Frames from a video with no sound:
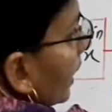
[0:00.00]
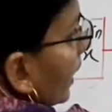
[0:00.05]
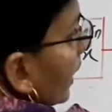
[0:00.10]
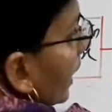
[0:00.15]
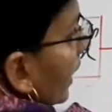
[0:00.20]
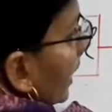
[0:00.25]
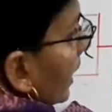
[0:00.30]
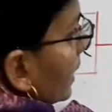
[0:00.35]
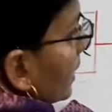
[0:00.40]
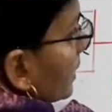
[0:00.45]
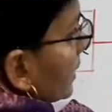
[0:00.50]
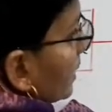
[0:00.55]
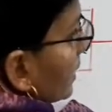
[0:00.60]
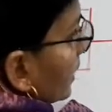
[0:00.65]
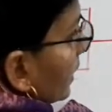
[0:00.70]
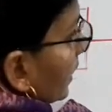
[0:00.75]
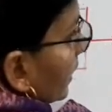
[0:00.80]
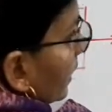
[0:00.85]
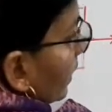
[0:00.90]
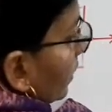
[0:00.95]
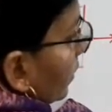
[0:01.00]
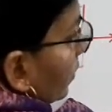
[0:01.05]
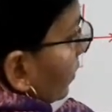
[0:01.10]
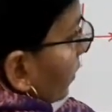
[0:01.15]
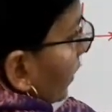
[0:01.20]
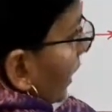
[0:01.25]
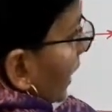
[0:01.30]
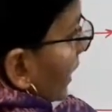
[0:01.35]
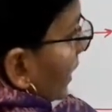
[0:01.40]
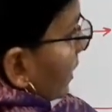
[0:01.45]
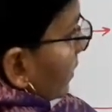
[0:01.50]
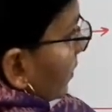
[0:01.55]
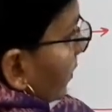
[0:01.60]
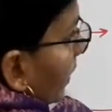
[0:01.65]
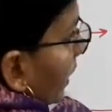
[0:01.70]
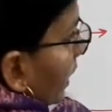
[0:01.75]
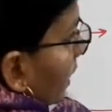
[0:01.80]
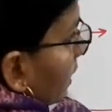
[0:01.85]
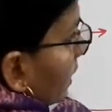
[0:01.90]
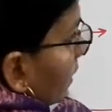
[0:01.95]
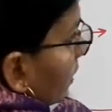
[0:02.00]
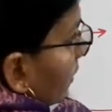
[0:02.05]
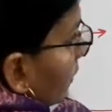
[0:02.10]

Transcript: x into x plus